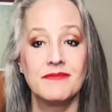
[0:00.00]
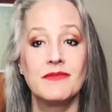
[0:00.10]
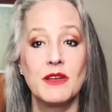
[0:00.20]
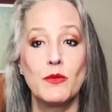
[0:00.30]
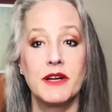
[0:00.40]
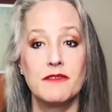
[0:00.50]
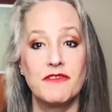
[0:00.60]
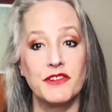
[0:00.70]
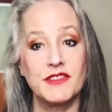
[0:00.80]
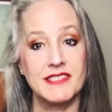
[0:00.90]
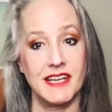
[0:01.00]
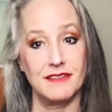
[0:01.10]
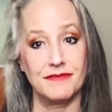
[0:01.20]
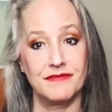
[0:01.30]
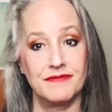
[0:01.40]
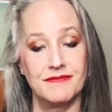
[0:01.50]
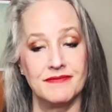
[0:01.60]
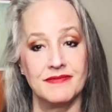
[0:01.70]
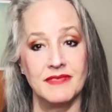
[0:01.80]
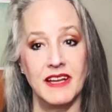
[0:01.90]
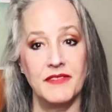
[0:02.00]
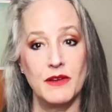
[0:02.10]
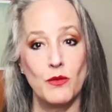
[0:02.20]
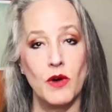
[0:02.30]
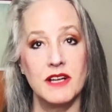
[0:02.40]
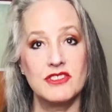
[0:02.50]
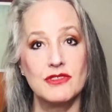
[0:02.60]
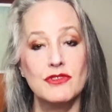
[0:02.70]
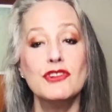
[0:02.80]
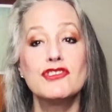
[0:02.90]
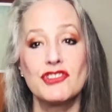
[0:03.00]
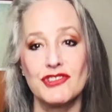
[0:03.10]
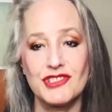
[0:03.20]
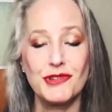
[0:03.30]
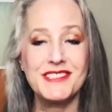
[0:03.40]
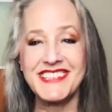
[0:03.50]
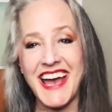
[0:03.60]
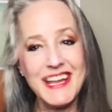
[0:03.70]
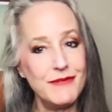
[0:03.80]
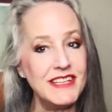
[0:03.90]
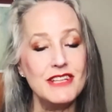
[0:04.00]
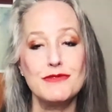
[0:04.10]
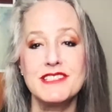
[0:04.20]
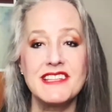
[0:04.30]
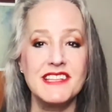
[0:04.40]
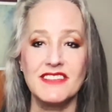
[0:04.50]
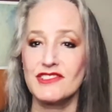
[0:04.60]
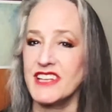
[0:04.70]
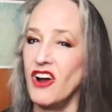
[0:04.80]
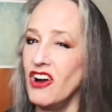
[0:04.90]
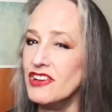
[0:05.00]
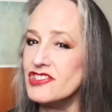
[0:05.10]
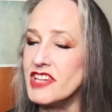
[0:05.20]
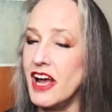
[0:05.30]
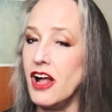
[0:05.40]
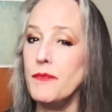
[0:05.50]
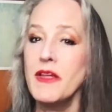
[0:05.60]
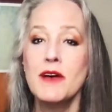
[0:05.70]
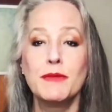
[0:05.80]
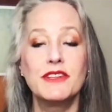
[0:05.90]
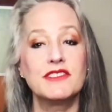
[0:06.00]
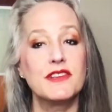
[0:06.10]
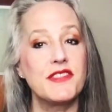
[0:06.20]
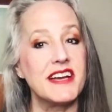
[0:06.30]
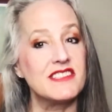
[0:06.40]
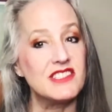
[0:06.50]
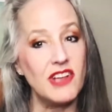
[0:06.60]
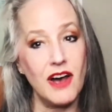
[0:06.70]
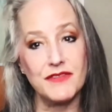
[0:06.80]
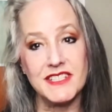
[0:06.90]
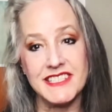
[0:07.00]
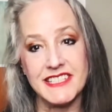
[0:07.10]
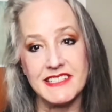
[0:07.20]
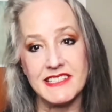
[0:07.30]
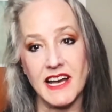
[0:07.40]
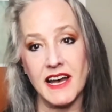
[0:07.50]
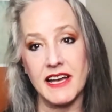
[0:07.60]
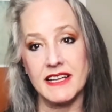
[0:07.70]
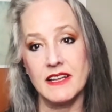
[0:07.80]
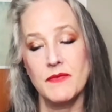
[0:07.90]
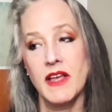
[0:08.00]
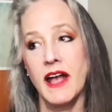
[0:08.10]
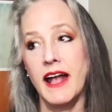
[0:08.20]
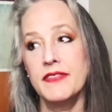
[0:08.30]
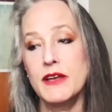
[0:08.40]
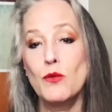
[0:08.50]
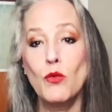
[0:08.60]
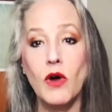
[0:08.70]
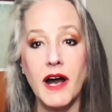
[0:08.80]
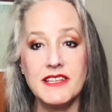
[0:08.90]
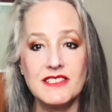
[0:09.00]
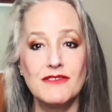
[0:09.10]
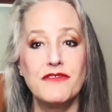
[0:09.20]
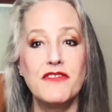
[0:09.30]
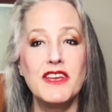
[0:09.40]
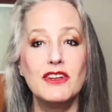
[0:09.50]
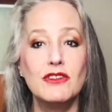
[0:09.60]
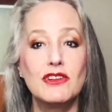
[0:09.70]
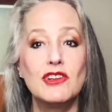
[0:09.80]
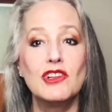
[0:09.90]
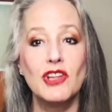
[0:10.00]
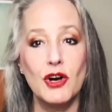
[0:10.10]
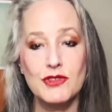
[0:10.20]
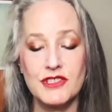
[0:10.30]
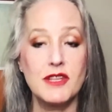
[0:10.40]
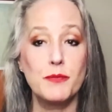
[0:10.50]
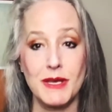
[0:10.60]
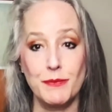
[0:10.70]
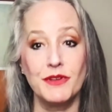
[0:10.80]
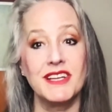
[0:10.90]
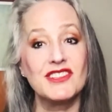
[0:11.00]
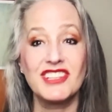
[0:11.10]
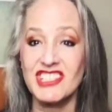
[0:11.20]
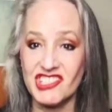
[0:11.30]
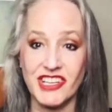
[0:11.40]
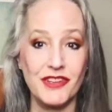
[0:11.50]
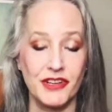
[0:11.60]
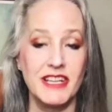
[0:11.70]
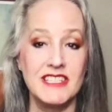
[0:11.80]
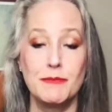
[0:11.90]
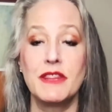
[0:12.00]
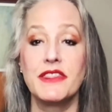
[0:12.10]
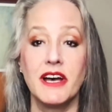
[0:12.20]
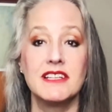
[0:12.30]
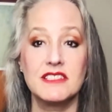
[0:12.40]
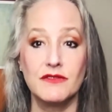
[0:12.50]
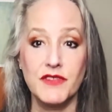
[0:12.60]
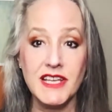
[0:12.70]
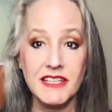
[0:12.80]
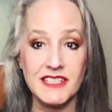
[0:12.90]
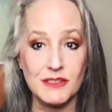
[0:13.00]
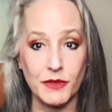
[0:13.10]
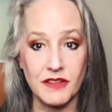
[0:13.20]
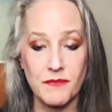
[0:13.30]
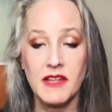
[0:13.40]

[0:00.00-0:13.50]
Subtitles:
They want to feel safe, and they want to nurture. So it's kind of an interesting thing. There's that hard shell, but there's also that softness inside, and they want to feel close to the people that they're going to share their intimate thoughts and feelings with.